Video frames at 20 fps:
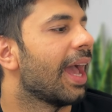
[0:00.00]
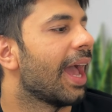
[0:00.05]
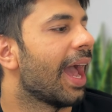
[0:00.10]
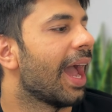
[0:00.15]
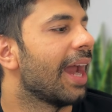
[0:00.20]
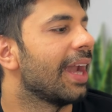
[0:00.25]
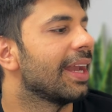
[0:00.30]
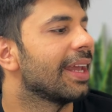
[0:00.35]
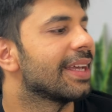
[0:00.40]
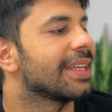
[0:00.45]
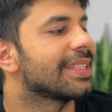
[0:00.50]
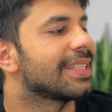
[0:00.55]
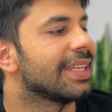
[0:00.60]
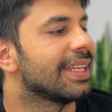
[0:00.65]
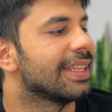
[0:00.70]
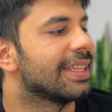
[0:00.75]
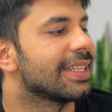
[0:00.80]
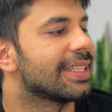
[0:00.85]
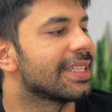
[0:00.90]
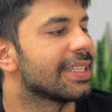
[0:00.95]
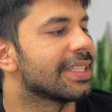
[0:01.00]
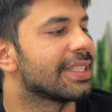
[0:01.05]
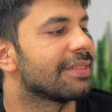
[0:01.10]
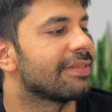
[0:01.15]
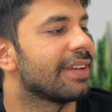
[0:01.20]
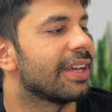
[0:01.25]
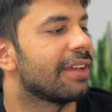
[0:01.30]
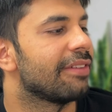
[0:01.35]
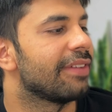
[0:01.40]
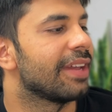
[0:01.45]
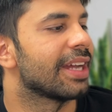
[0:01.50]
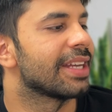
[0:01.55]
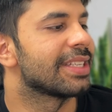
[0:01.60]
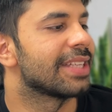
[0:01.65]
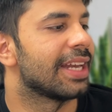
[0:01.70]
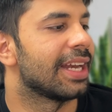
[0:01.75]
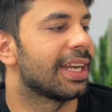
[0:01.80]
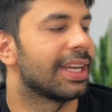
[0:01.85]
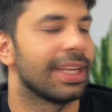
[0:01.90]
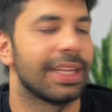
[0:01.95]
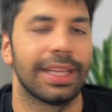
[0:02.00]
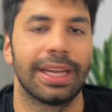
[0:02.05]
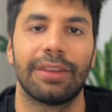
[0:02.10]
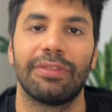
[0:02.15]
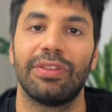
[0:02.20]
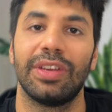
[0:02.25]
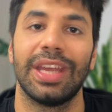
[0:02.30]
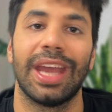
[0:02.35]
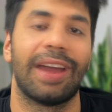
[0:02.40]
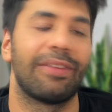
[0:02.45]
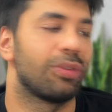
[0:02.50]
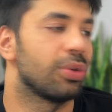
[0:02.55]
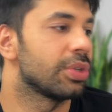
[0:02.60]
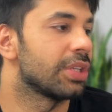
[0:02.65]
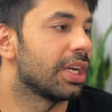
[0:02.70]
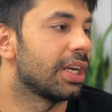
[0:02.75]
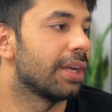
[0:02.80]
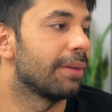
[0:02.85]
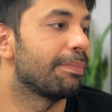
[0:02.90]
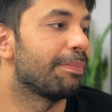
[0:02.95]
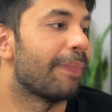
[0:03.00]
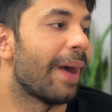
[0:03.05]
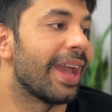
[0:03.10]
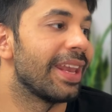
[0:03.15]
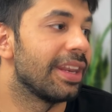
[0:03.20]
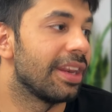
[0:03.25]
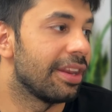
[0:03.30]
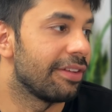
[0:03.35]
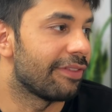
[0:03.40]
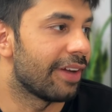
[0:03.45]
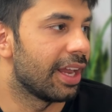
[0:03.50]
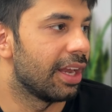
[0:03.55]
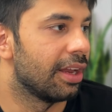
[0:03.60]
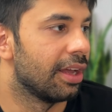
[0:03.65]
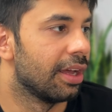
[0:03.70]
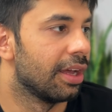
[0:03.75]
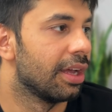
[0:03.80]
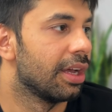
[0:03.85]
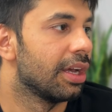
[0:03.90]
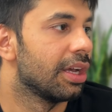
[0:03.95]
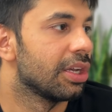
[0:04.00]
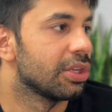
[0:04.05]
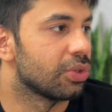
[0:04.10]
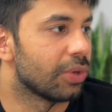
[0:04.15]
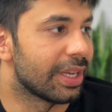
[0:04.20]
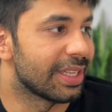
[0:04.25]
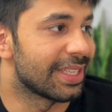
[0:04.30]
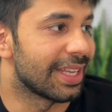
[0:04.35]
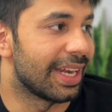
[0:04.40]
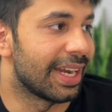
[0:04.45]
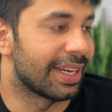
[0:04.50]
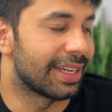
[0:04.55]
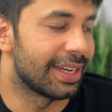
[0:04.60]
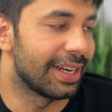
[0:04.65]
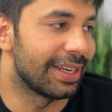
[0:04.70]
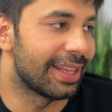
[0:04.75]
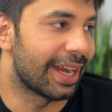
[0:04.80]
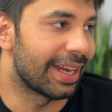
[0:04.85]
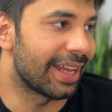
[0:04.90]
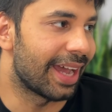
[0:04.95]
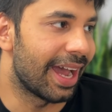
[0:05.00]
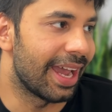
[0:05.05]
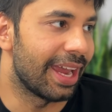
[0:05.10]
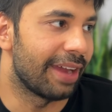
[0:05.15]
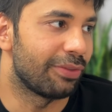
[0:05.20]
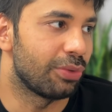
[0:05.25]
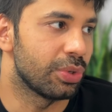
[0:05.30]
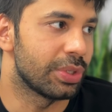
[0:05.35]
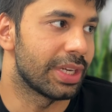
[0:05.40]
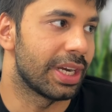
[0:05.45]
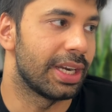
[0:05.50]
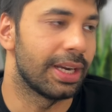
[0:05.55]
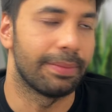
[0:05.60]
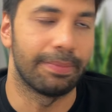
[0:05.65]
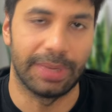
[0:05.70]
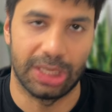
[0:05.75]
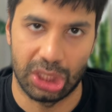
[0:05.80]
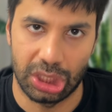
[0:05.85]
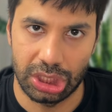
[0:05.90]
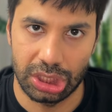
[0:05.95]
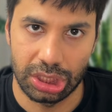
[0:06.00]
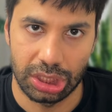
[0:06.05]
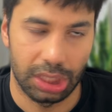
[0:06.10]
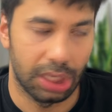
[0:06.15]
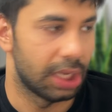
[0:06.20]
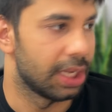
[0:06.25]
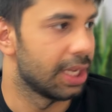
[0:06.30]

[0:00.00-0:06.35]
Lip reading: And see, this is where we are selecting that we have to send a binary file. So I selected that I have to send a message,